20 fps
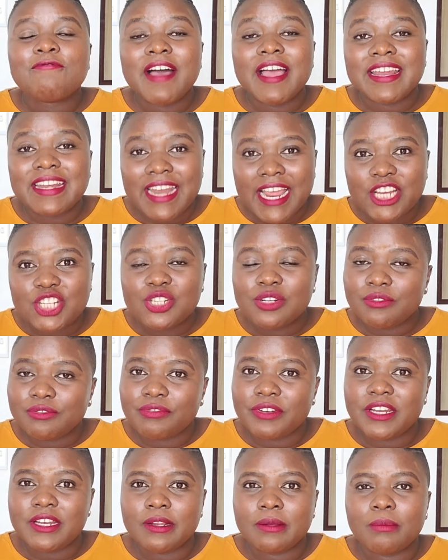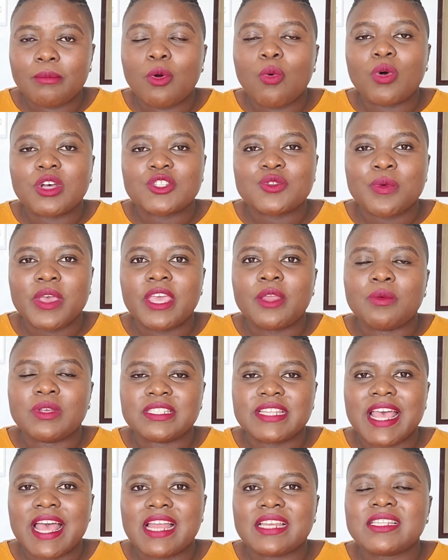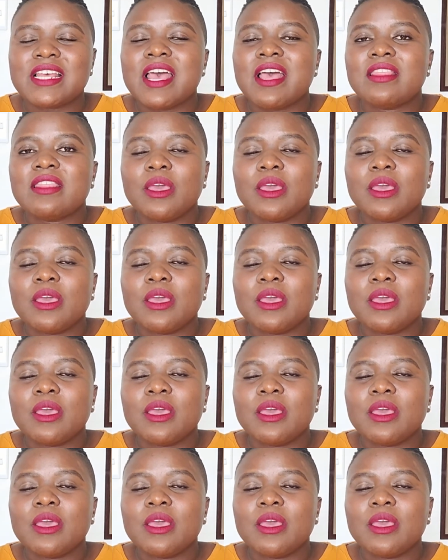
financial freedom was where it was at.